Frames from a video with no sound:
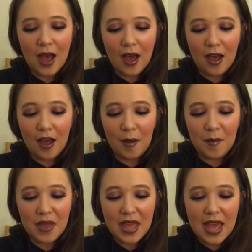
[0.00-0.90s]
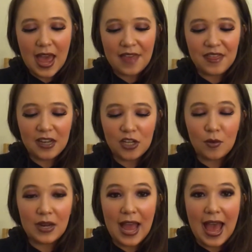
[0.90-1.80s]
And then you
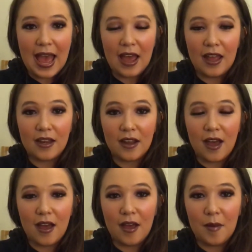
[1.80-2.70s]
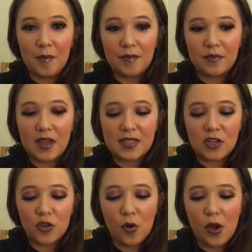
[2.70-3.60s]
would add
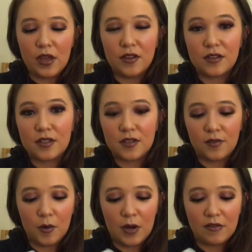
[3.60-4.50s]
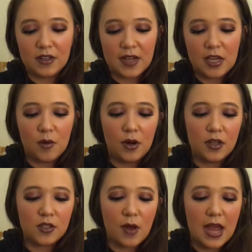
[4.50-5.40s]
essential oils for whatever scent you
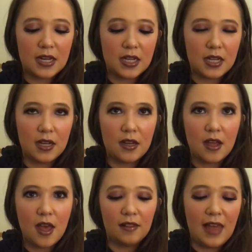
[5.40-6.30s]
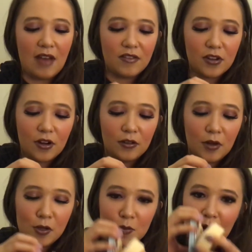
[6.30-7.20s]
wanted. So I did lavender and
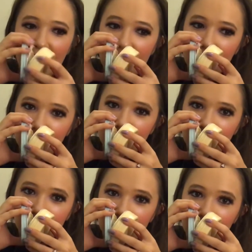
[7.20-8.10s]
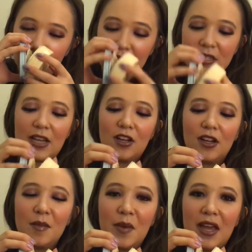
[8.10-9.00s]
rosemary because I
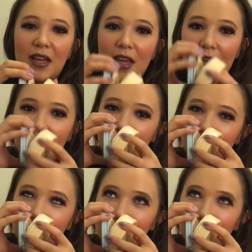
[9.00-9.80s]
couldn't pick, and